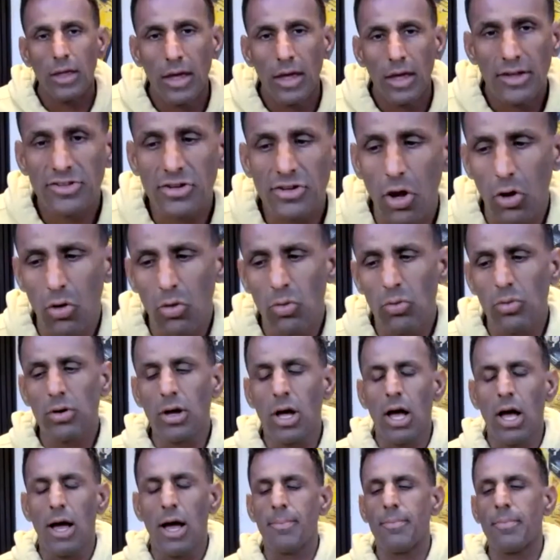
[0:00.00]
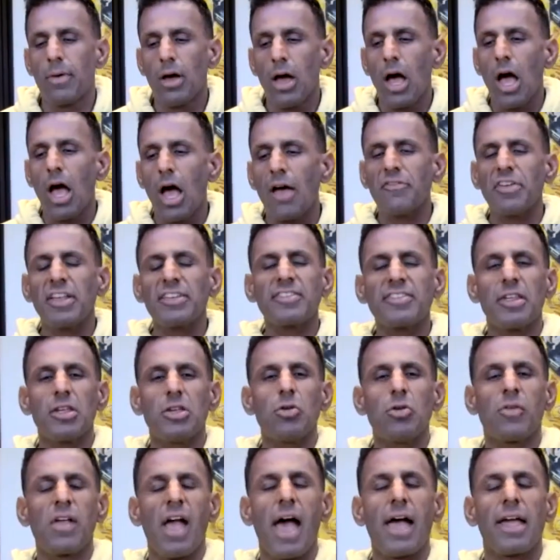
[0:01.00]
so um, obviously you
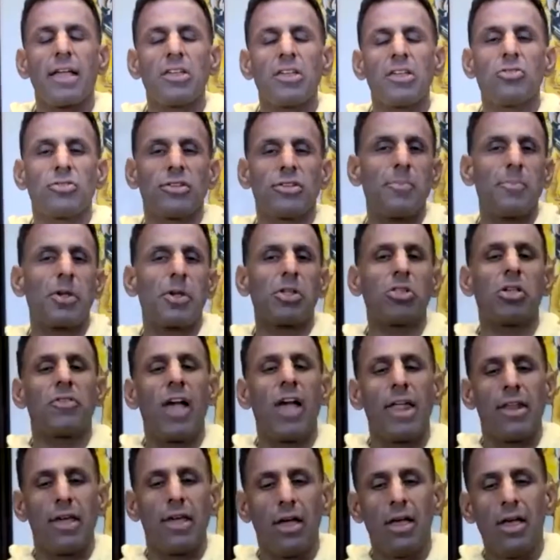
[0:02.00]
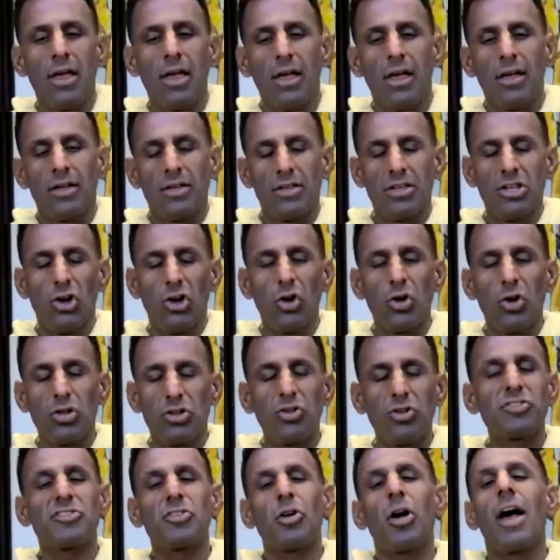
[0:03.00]
got you typically you've got a you you
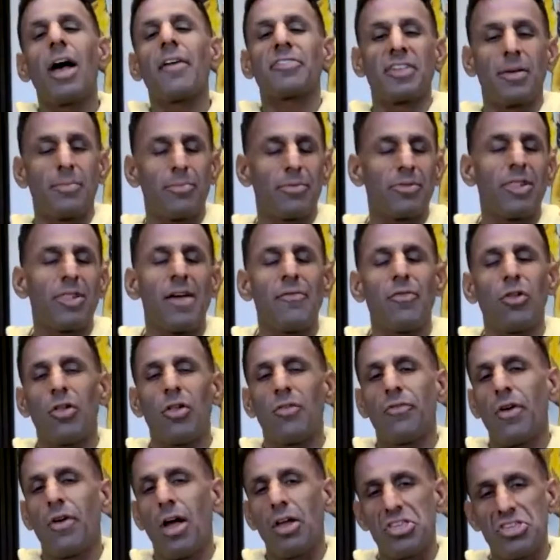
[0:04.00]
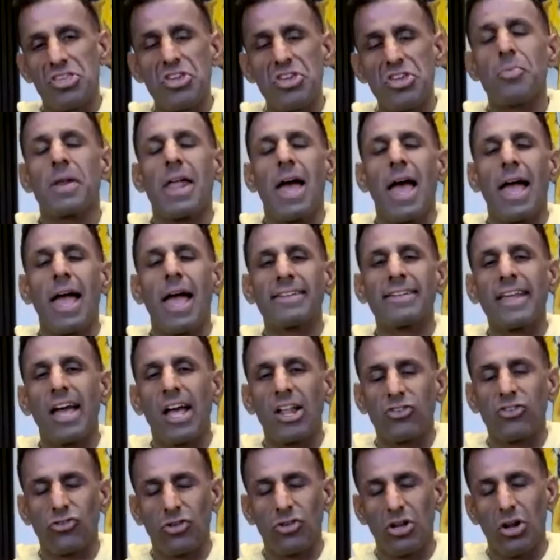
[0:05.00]
still have some level of human high
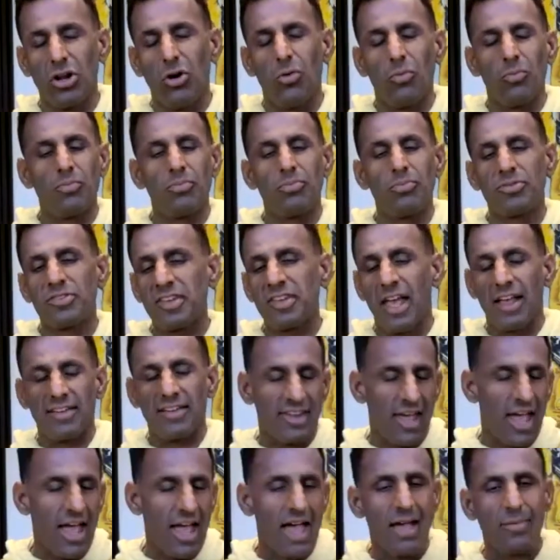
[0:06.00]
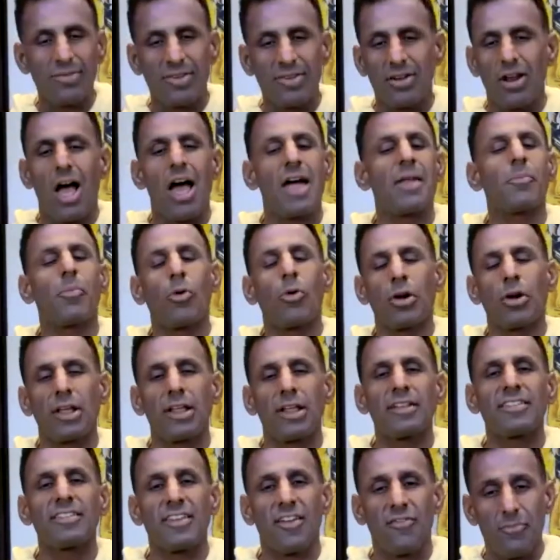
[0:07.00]
touch you know csms and onboarding
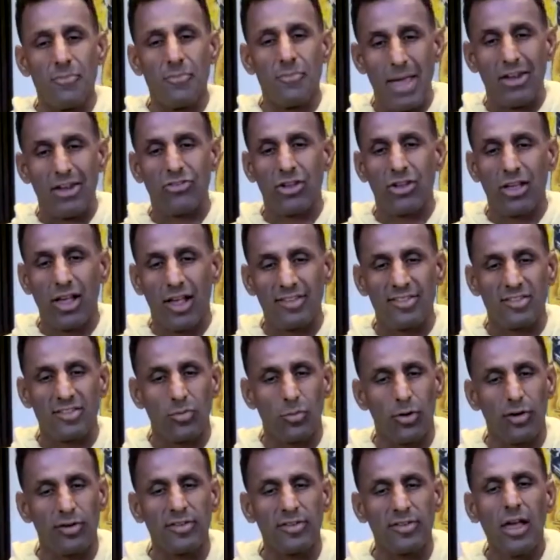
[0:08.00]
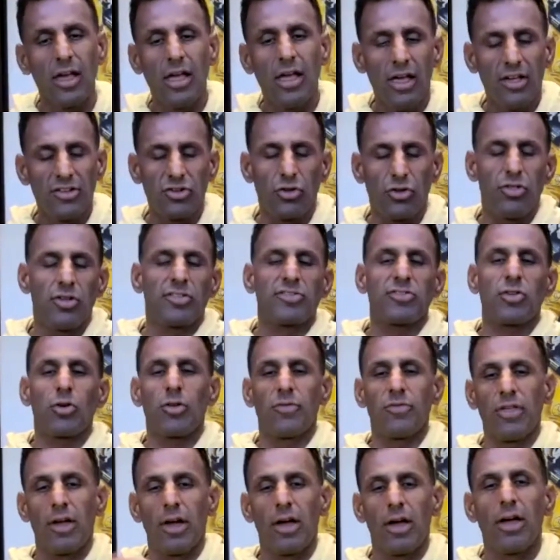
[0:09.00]
and stuff managing customers so there's sort of
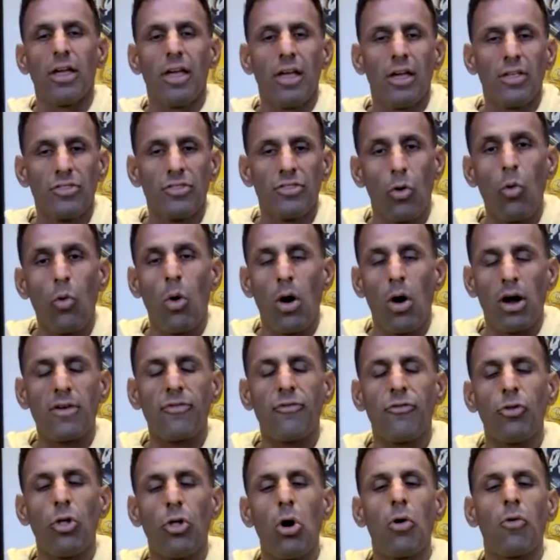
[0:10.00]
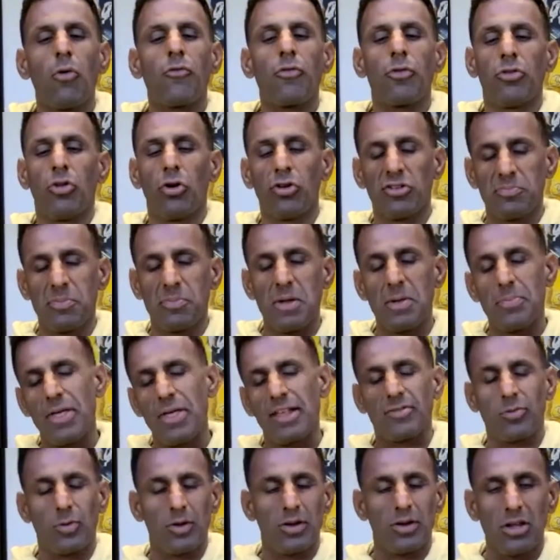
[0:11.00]
the the workflow for those people that's
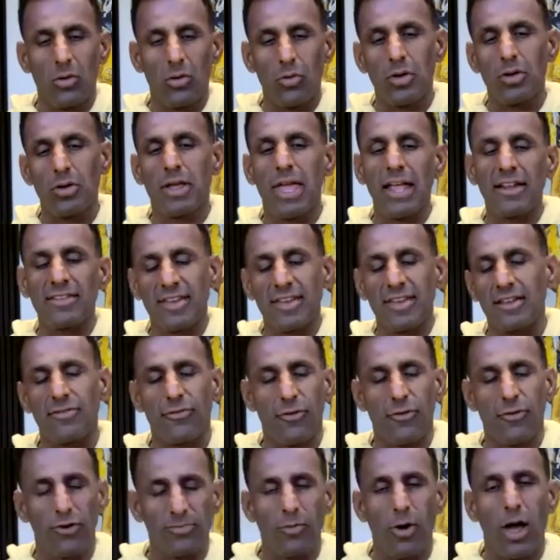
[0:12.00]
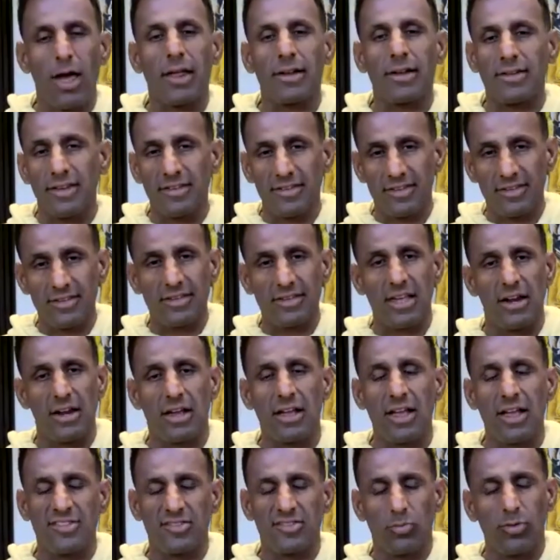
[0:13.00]
what you know gainsight's first product is is kind of
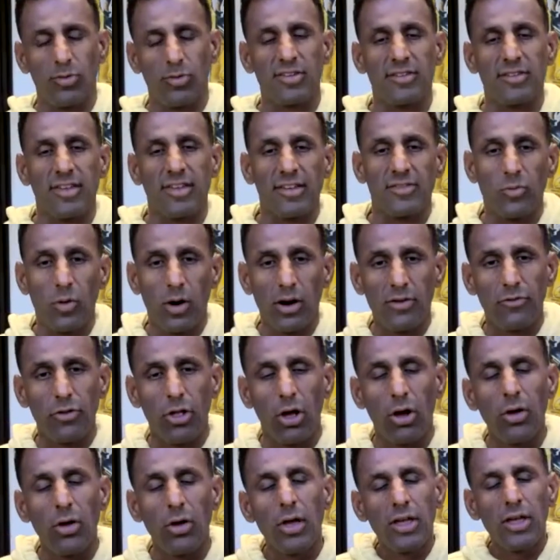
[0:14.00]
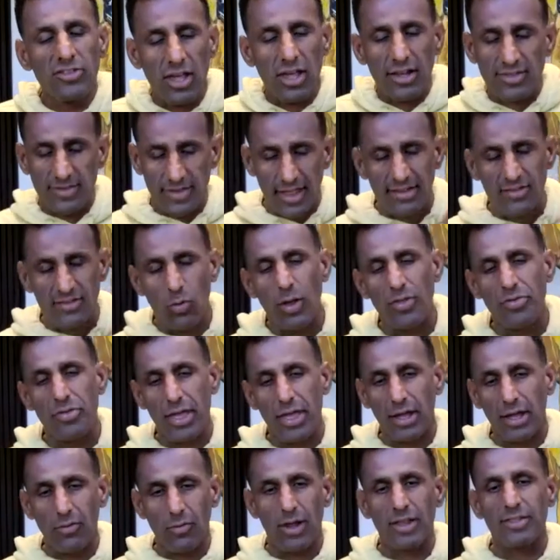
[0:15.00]
customer success workflow so that's that's one
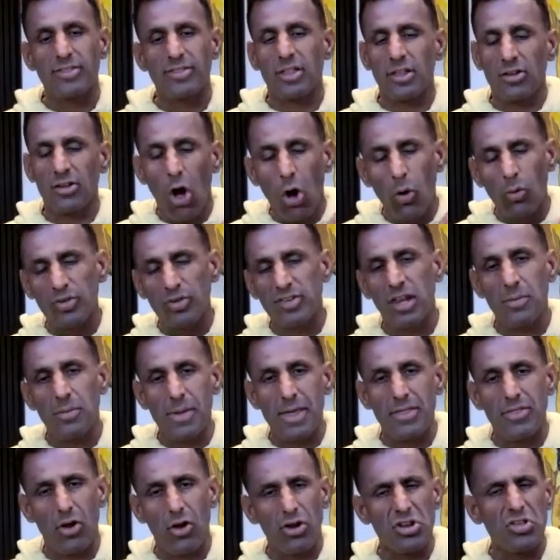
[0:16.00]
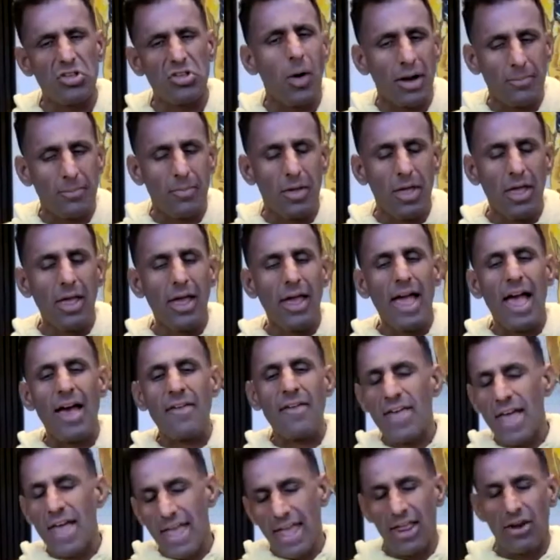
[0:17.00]
thing right it's always going to be there and you want to have
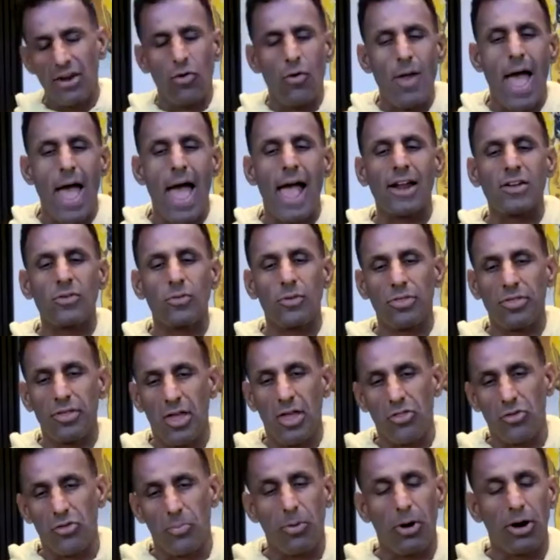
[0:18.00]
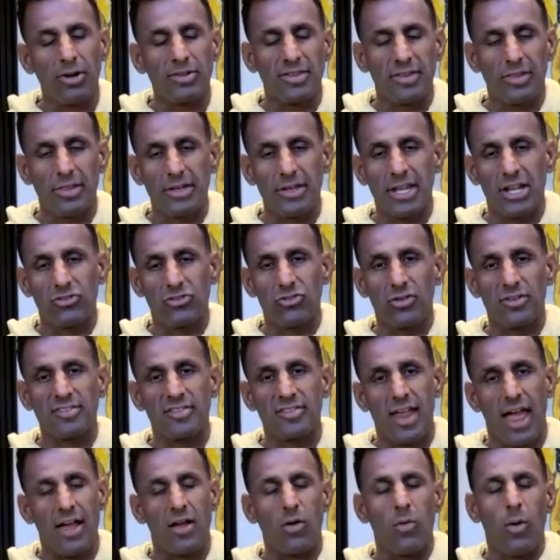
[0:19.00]
that interact with the other parts of the digital
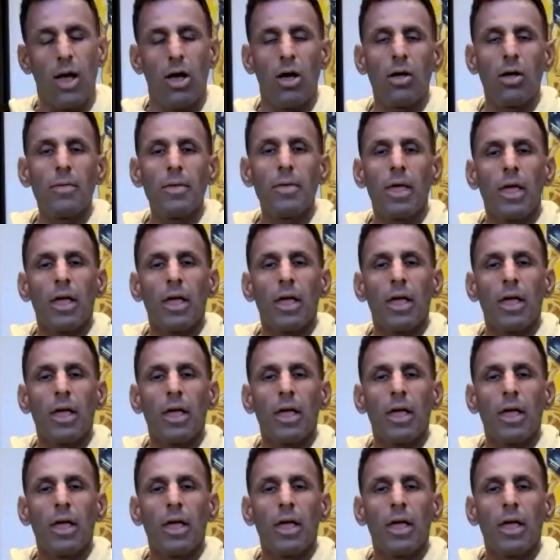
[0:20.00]
stack well.